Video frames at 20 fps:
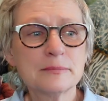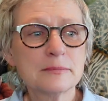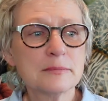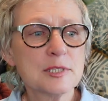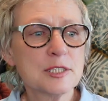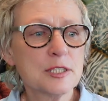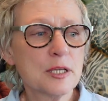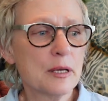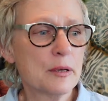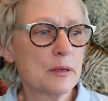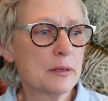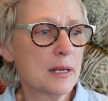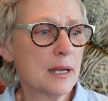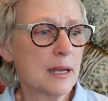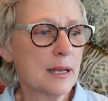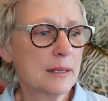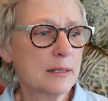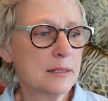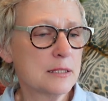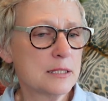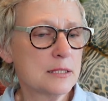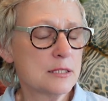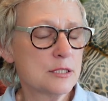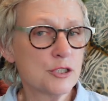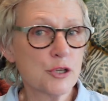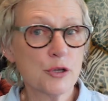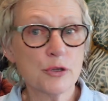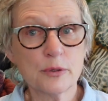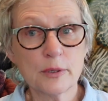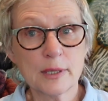So I'm going to
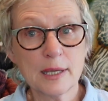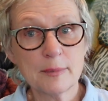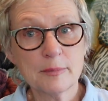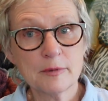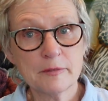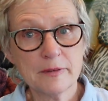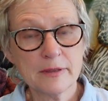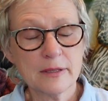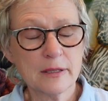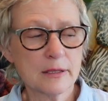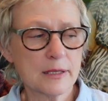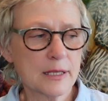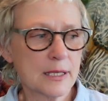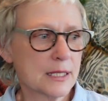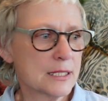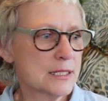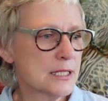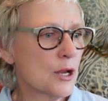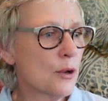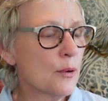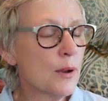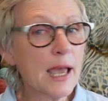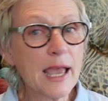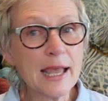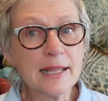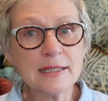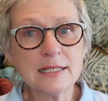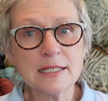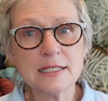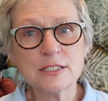show you a couple of other things. Oh, I
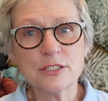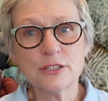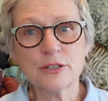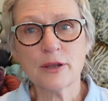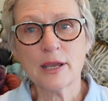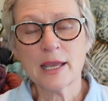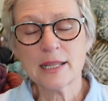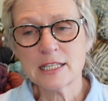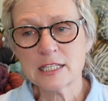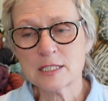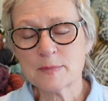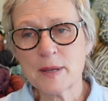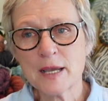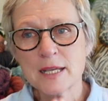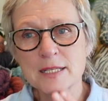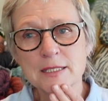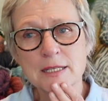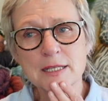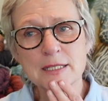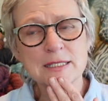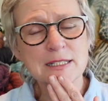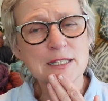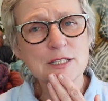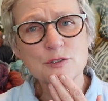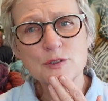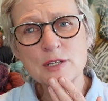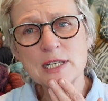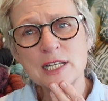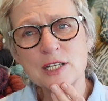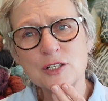had these, you know, I had these baskets, and
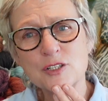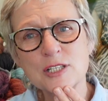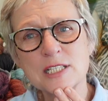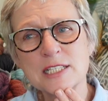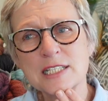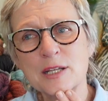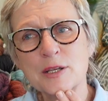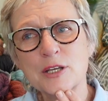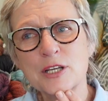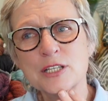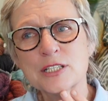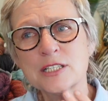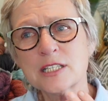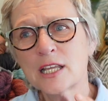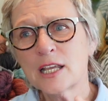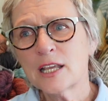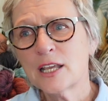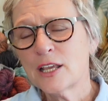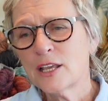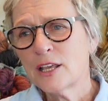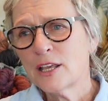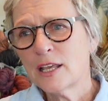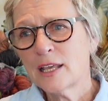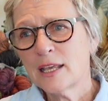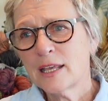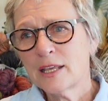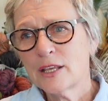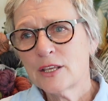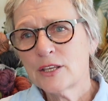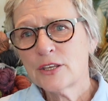it's really interesting because
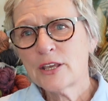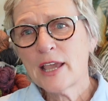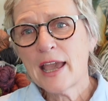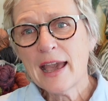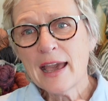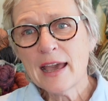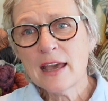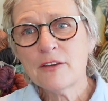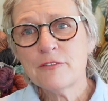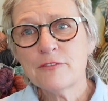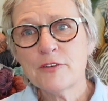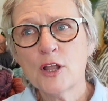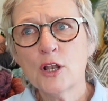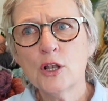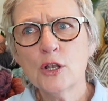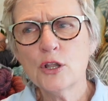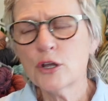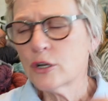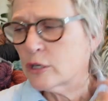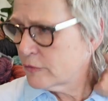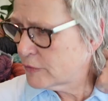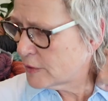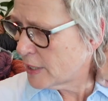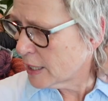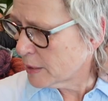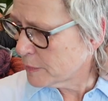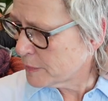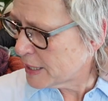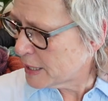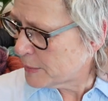you have a lot of
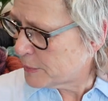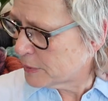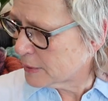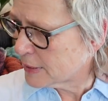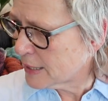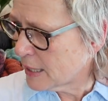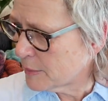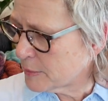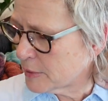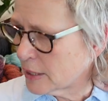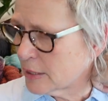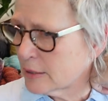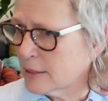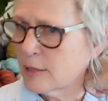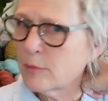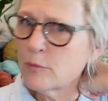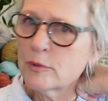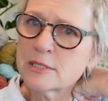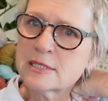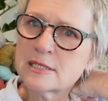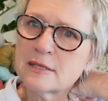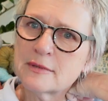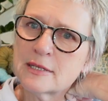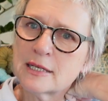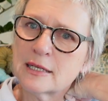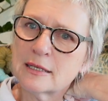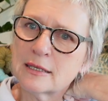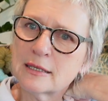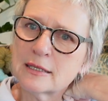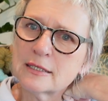young people coming and they want something
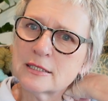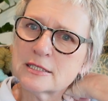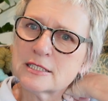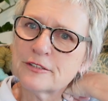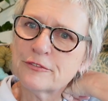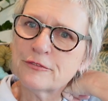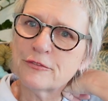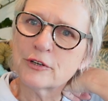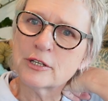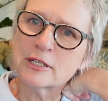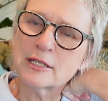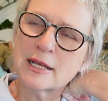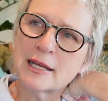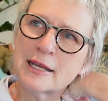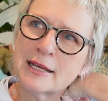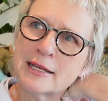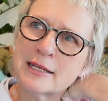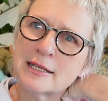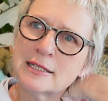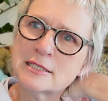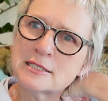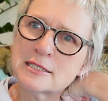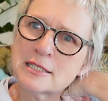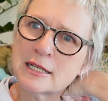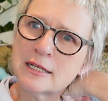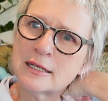a little different. And